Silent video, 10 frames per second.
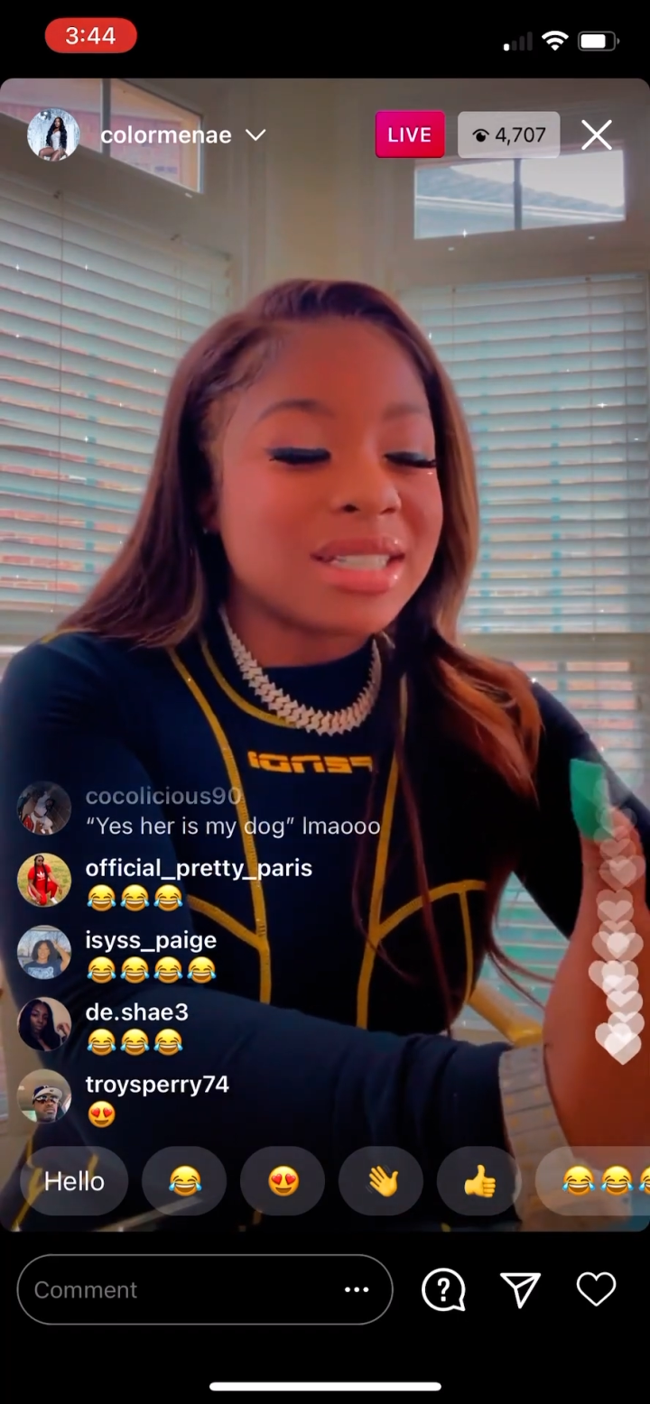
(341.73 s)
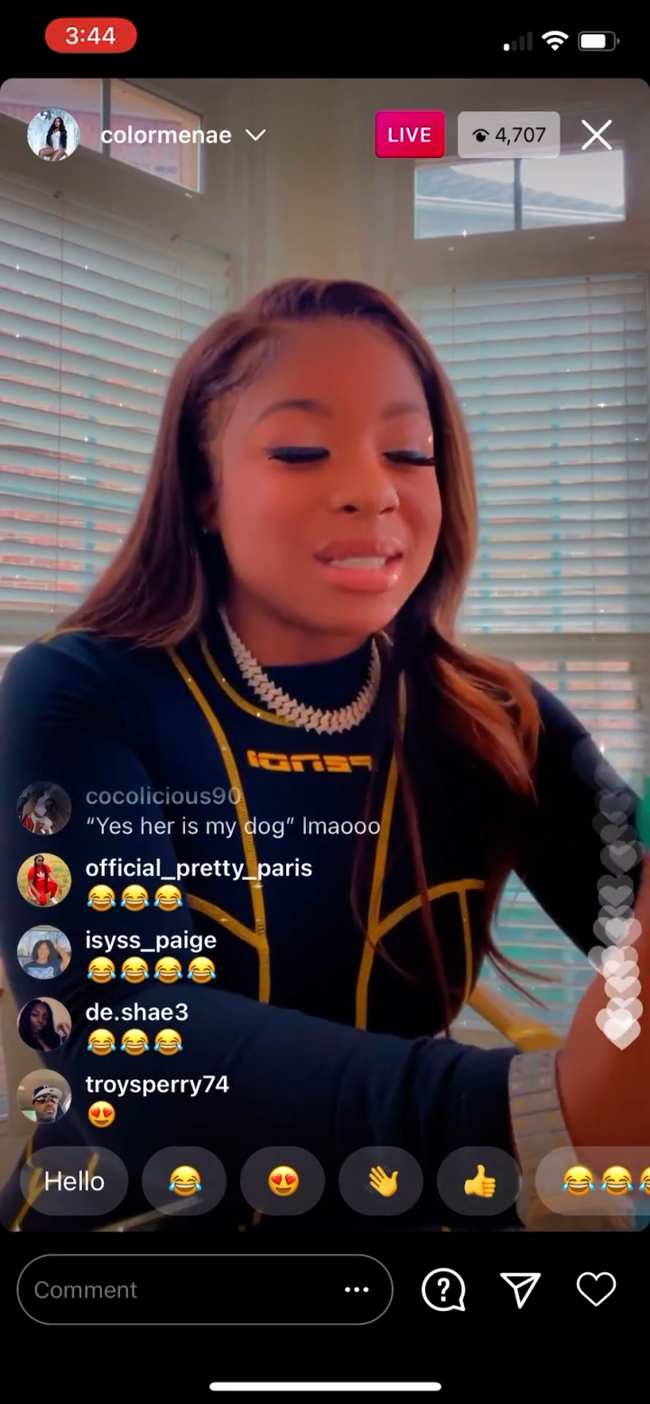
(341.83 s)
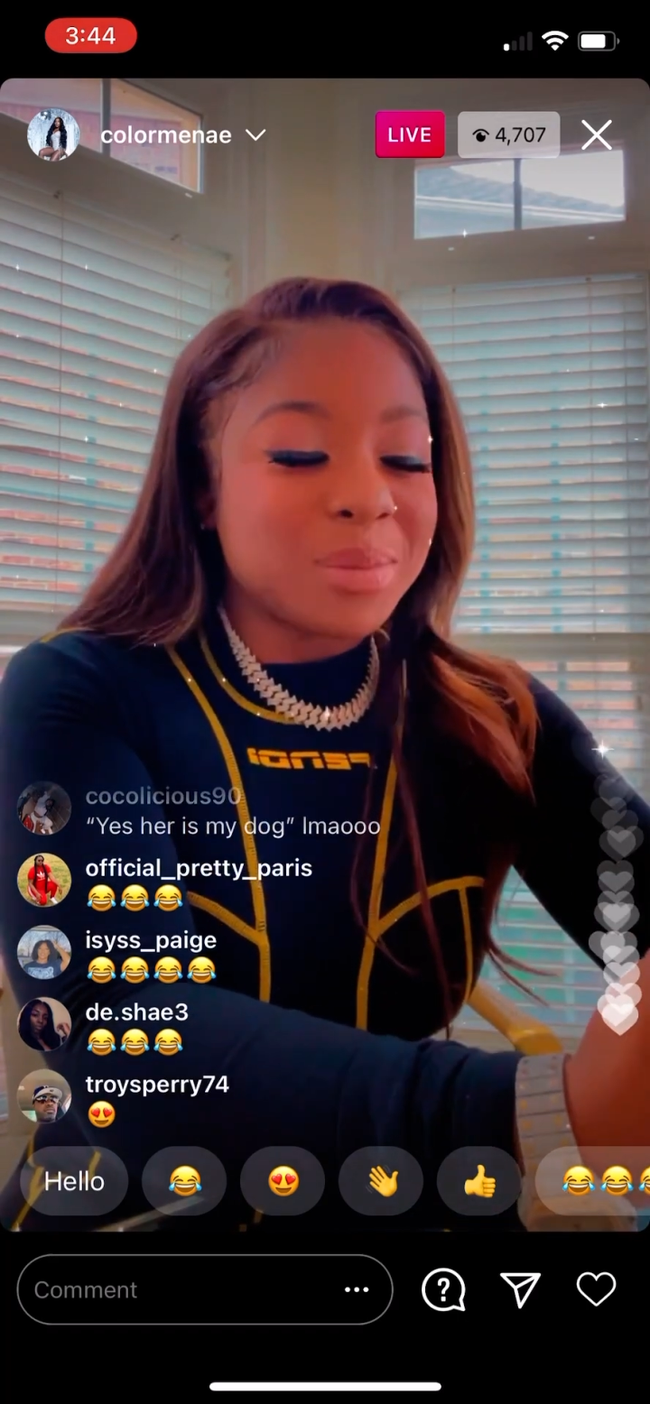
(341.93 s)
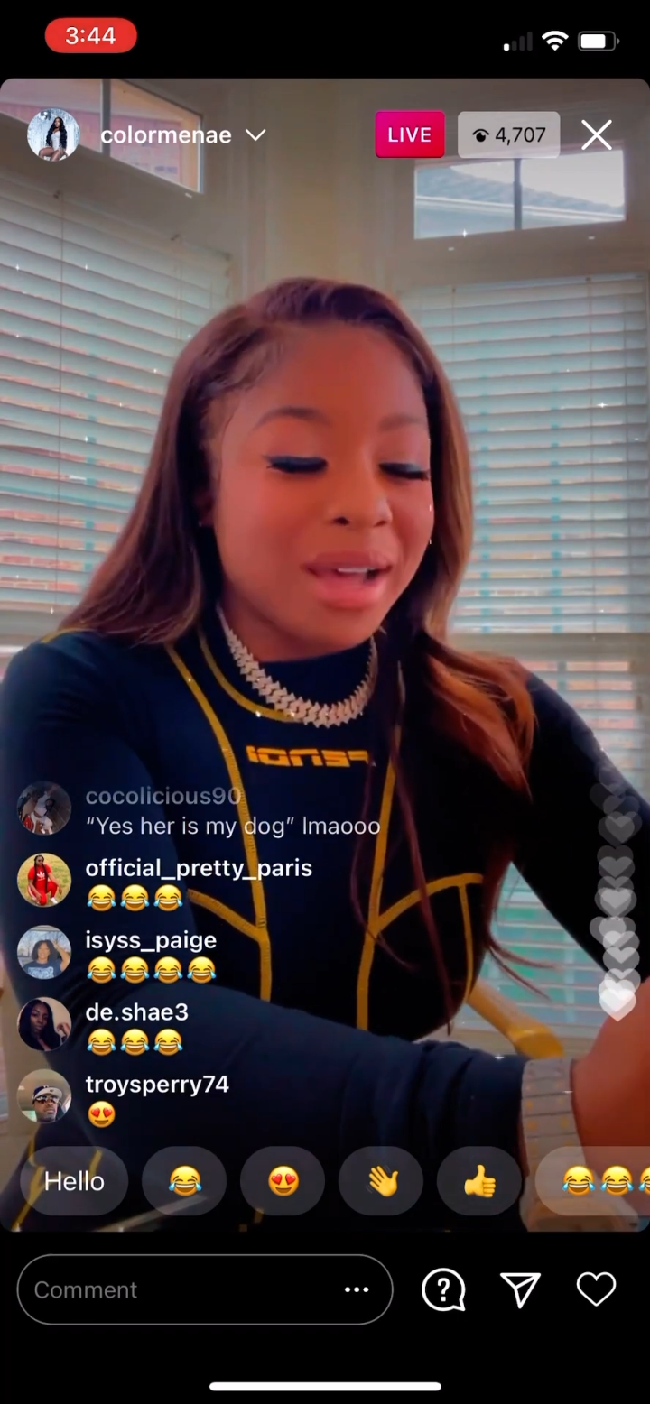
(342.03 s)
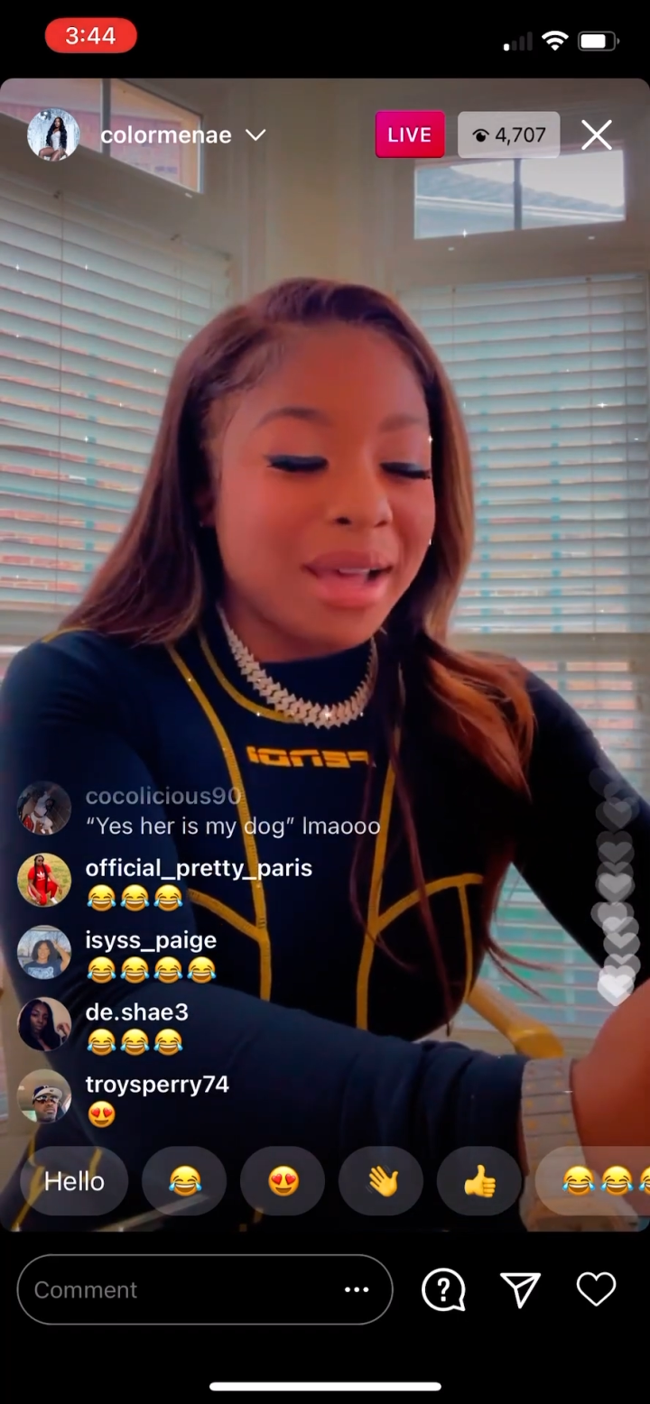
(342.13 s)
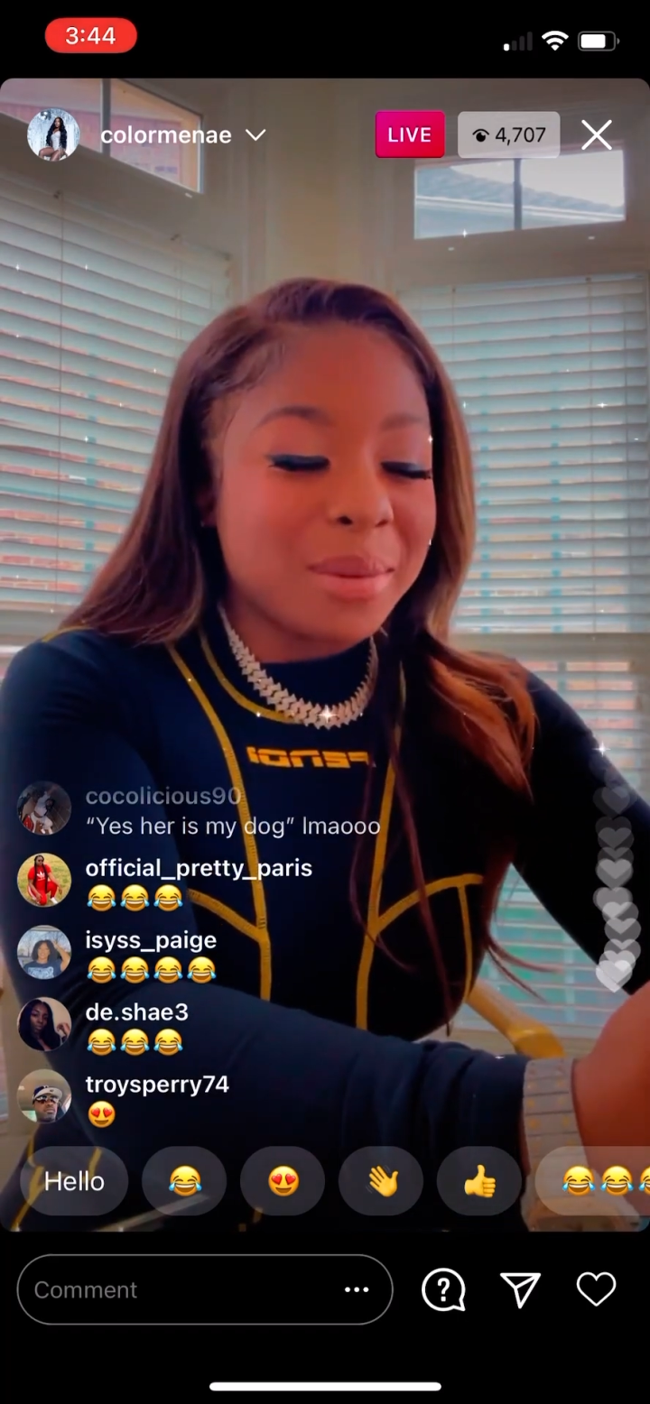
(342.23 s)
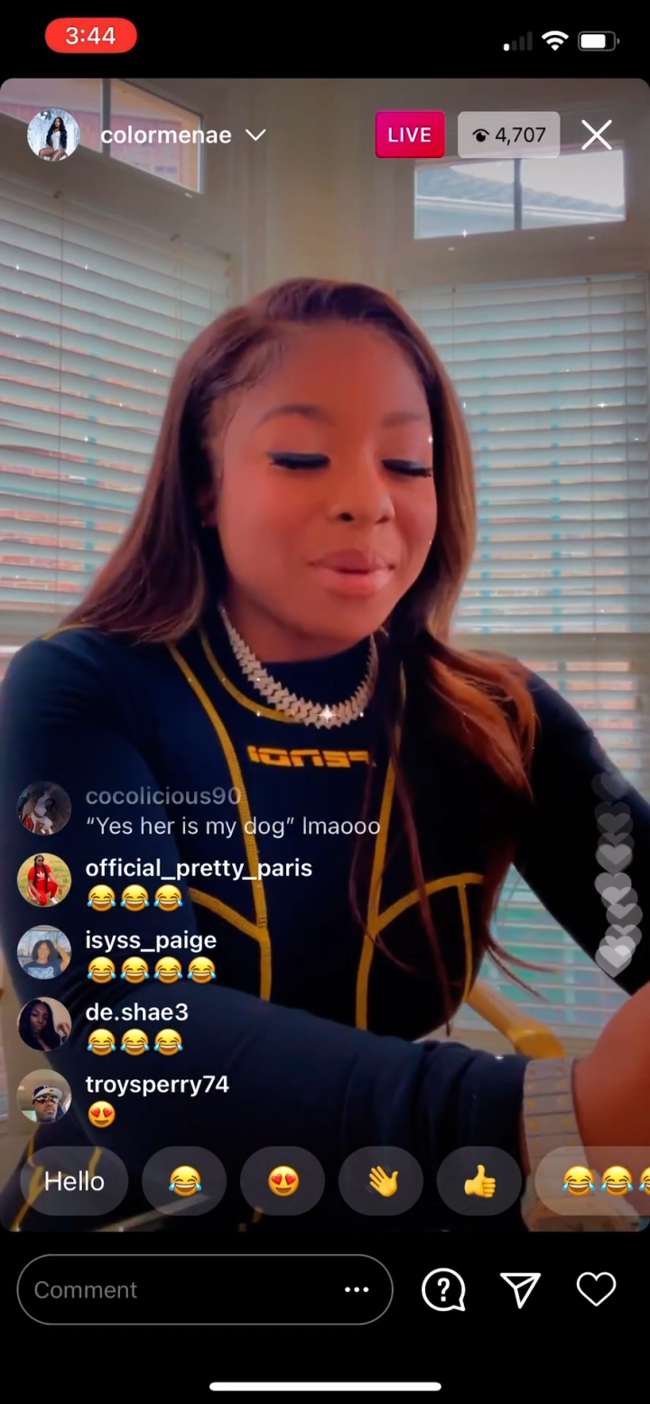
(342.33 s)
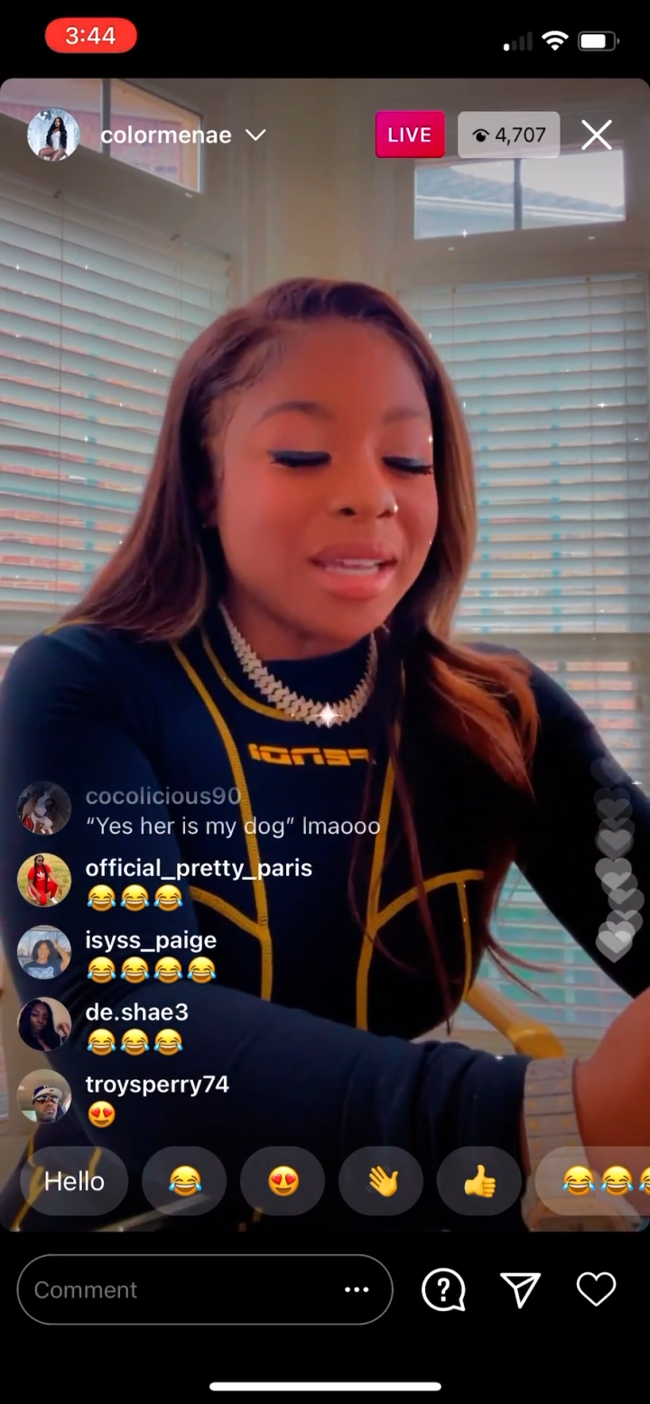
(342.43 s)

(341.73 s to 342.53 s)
spot